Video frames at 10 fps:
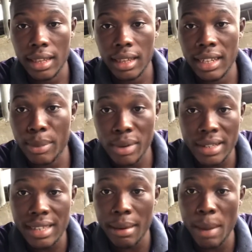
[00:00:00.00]
in the
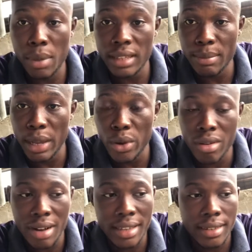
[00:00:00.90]
places I planted my own
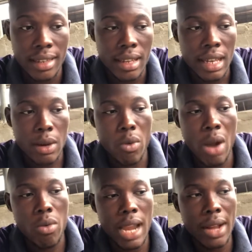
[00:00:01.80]
grass, why
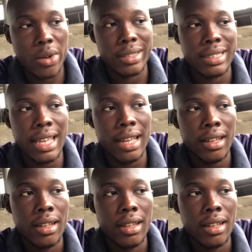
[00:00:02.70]
would I consider